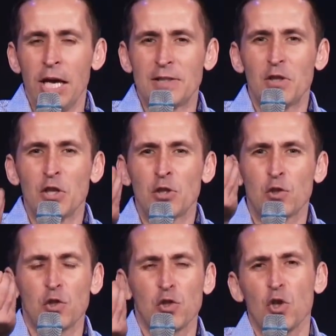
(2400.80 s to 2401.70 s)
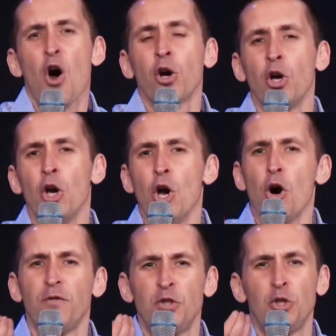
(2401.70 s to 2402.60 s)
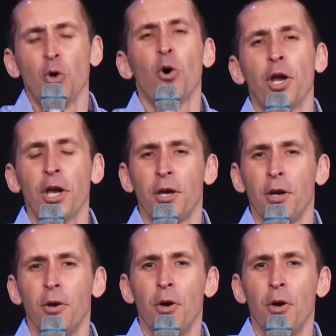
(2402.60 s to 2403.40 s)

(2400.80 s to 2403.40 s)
It's this song of joy.